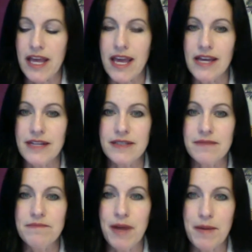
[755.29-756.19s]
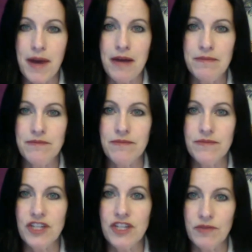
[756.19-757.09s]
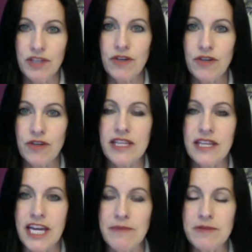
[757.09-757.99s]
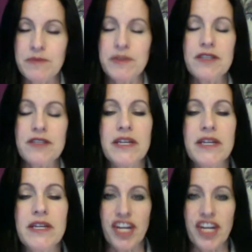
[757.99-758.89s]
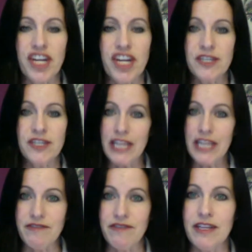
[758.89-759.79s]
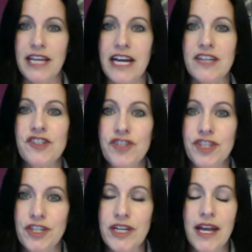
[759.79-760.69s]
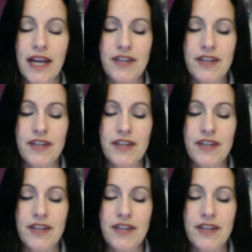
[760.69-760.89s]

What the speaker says: and my mom generally goes to the games, but something has changed in her life in the last year,